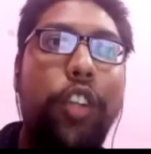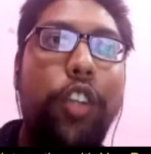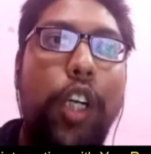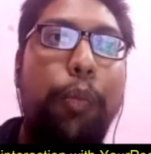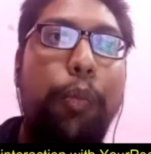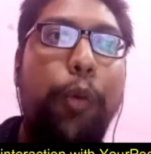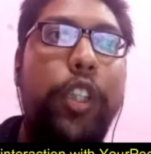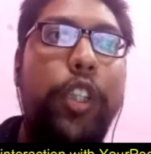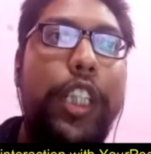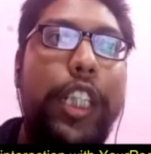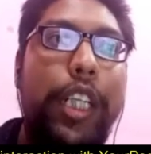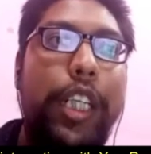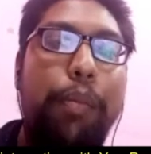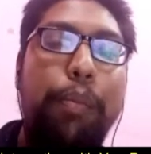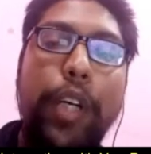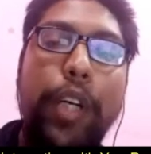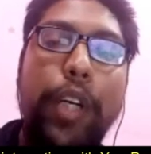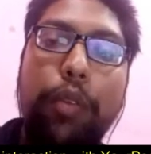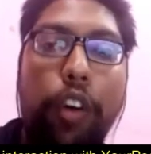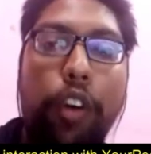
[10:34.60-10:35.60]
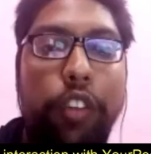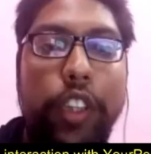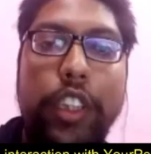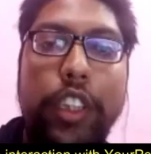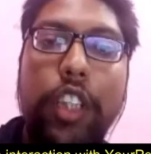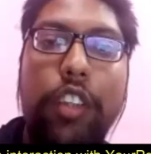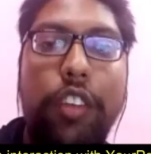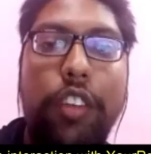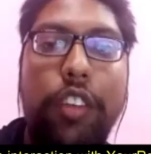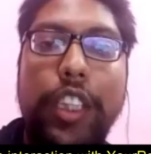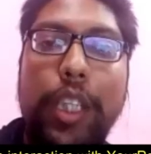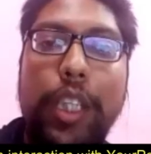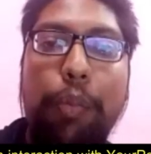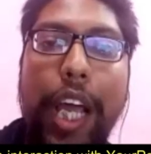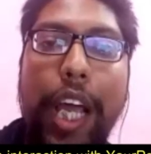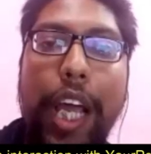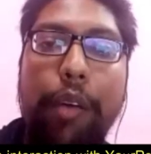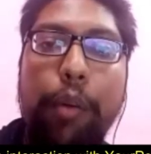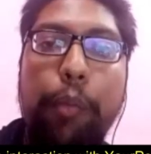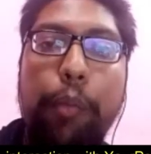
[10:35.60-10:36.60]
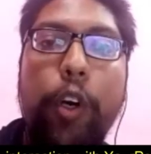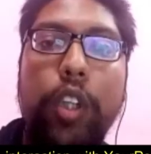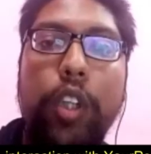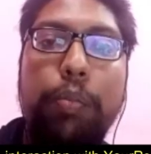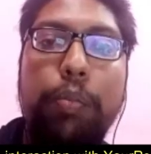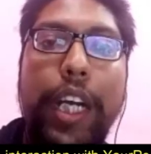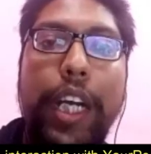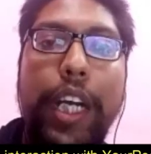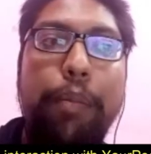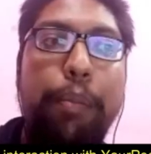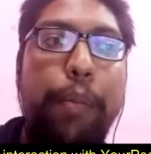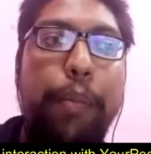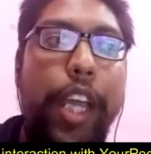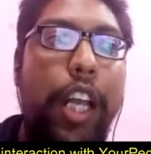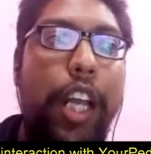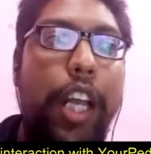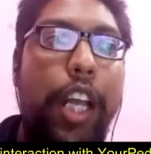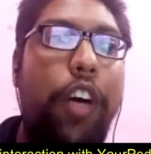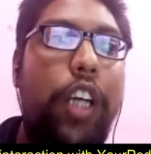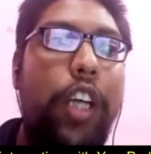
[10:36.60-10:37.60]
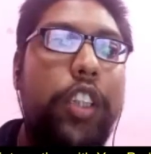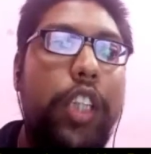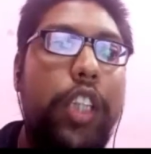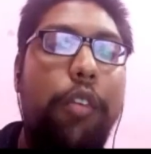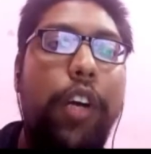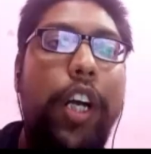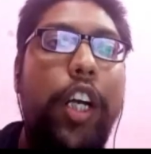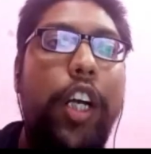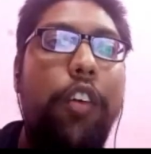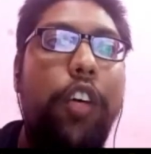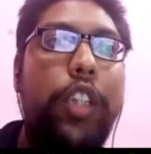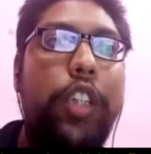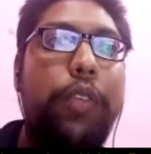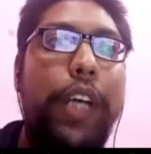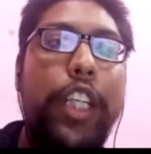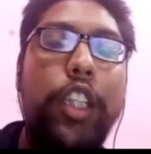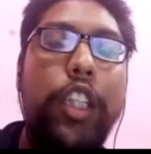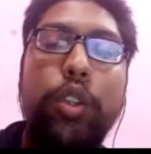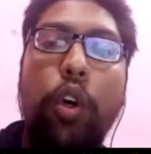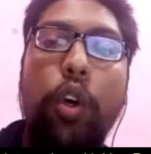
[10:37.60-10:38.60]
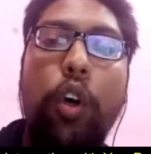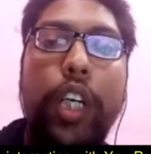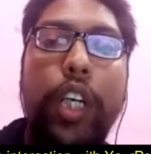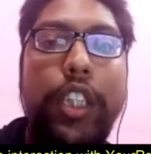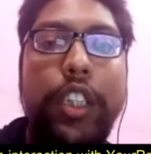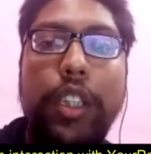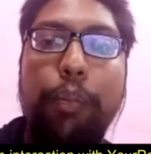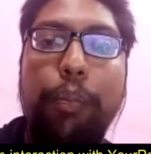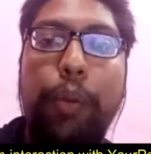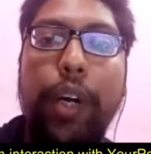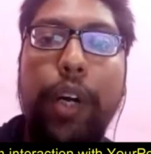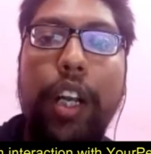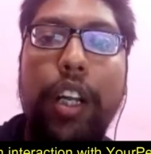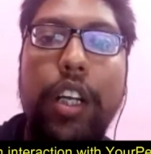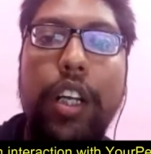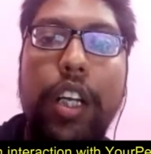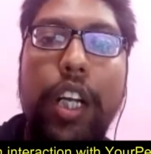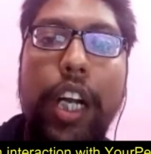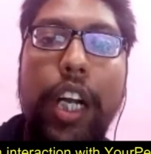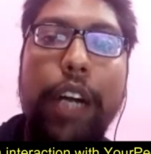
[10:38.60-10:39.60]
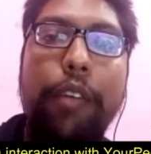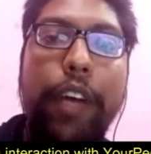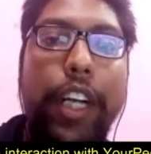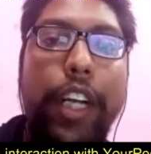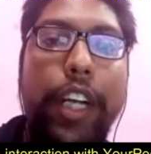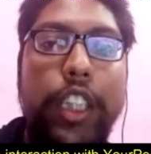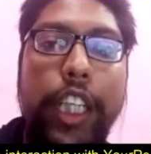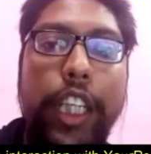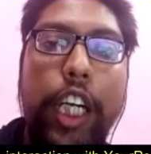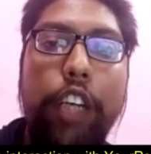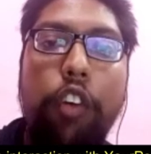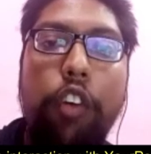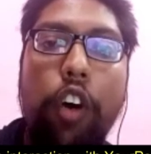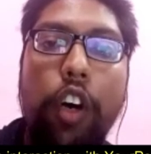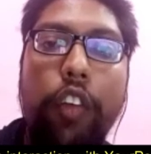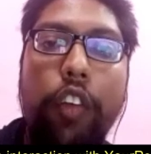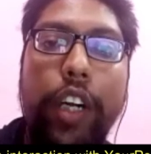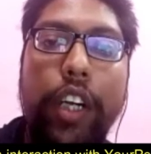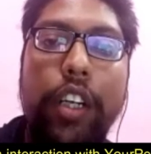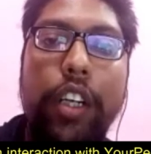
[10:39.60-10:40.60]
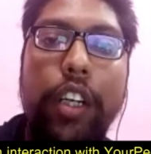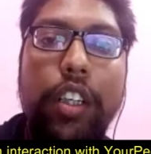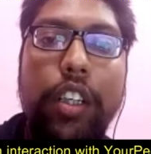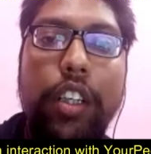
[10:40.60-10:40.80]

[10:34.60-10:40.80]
not positive, but professor was replying because my mail cover letter was very short and simple and very straightforward,